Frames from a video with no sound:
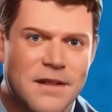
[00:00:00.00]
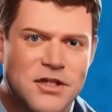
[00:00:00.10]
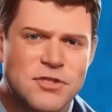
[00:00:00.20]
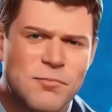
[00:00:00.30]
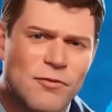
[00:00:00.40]

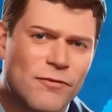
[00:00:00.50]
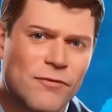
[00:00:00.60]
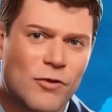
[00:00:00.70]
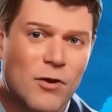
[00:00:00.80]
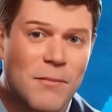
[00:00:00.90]
He just moved
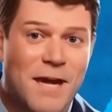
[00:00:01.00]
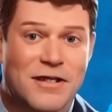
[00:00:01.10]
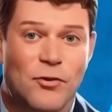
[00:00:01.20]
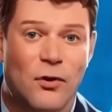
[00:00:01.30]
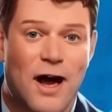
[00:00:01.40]
from Florida
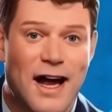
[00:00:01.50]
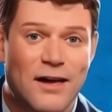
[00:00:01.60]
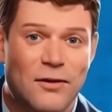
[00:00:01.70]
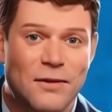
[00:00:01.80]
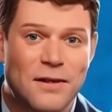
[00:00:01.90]
back to
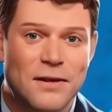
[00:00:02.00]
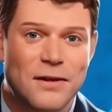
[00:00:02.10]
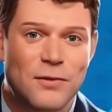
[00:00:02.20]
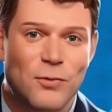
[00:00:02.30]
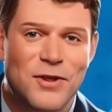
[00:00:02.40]
Ohio,
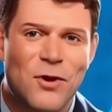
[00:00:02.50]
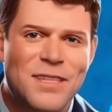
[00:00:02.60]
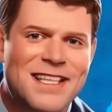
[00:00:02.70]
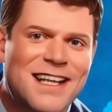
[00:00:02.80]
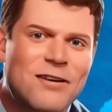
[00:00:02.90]
where the
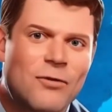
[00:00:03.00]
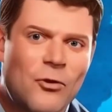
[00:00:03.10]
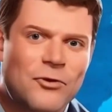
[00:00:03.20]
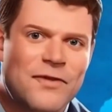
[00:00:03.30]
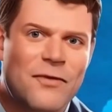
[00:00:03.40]
only thing
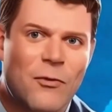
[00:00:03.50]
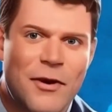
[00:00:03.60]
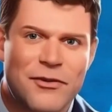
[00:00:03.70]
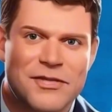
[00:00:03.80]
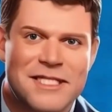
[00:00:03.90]
colder than the
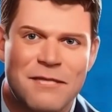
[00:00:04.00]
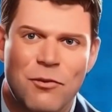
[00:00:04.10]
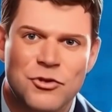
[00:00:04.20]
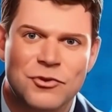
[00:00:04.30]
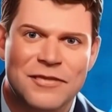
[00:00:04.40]
weather is the
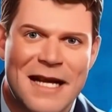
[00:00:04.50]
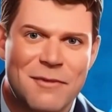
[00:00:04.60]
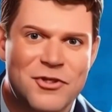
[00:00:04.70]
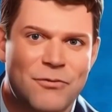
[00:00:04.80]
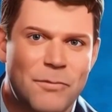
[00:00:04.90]
emotional
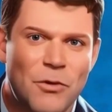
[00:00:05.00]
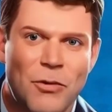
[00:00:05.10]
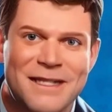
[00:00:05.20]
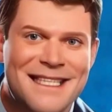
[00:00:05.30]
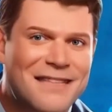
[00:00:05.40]
damage from
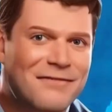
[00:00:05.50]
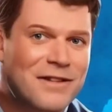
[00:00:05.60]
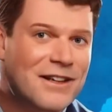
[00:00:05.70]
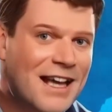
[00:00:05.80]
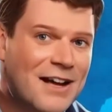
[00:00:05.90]
blowing 10
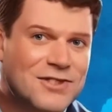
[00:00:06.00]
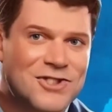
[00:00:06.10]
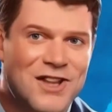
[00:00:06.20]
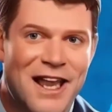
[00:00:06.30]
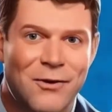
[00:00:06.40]
funded
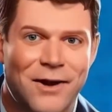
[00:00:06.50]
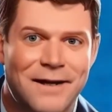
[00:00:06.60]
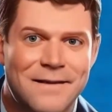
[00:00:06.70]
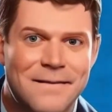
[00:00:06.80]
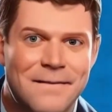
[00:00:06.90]
accounts in January.